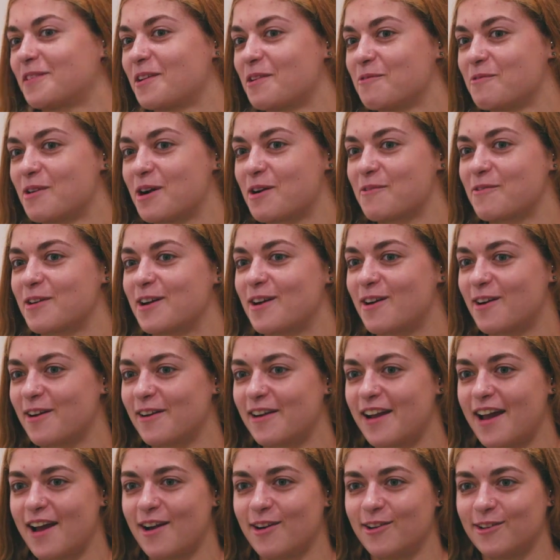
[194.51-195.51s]
where we are
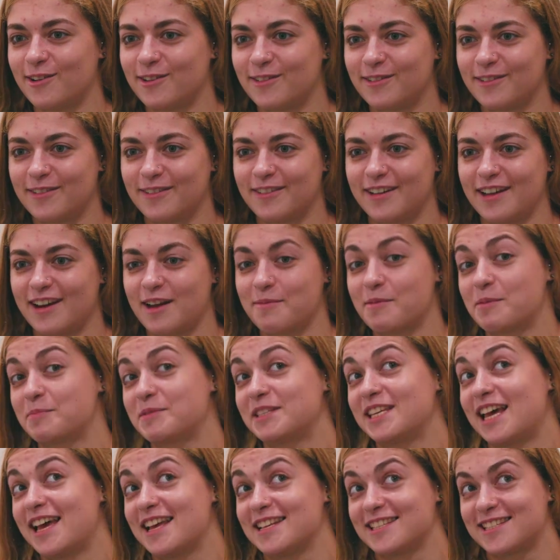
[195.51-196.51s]
now, and I'm
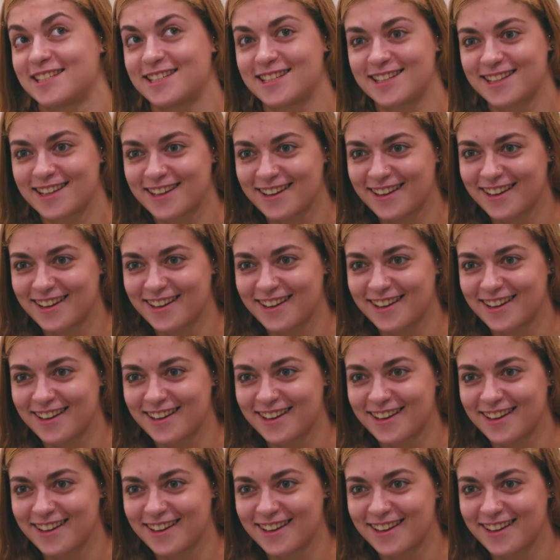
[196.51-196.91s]
obsessed.